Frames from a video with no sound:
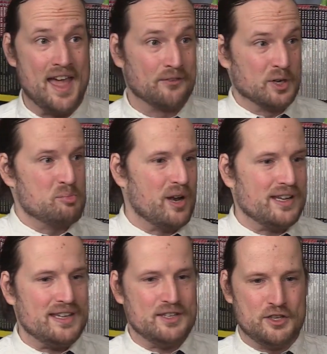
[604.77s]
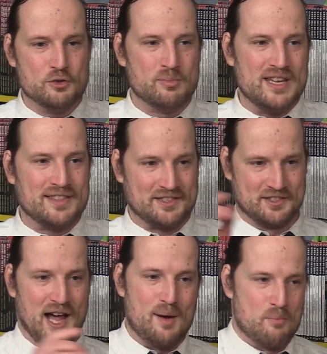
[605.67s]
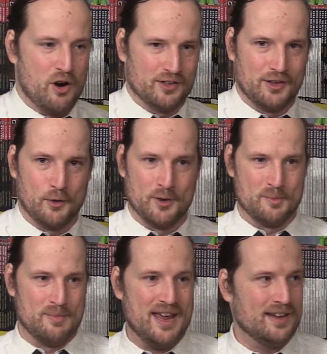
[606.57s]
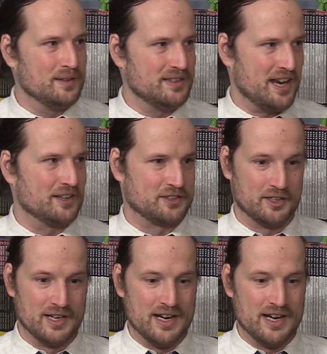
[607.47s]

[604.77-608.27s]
everybody you meet that's not Marla or the main character